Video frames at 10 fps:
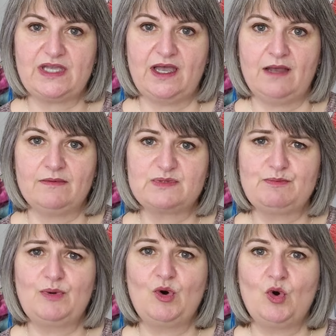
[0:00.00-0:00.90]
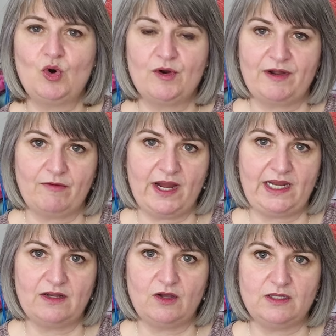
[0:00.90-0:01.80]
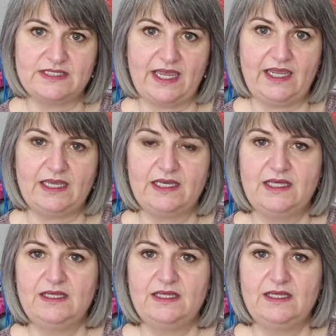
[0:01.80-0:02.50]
Um, it was pouring rain all day.